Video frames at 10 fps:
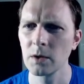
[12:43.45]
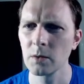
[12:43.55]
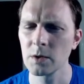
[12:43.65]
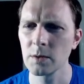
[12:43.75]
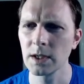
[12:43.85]

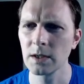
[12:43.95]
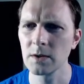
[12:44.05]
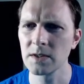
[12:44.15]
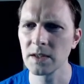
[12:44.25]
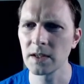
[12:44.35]
which we can
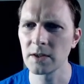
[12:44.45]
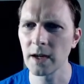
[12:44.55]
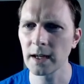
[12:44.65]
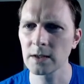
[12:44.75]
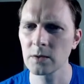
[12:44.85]
use to
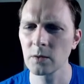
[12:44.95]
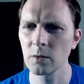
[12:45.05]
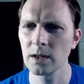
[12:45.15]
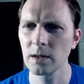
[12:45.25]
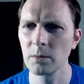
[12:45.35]
interact
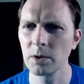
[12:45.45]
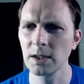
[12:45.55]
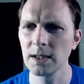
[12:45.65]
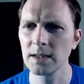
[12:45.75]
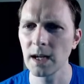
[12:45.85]
with the
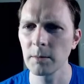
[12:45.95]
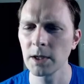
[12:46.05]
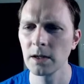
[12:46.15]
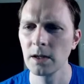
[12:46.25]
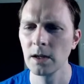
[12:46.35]
BuildKit daemon.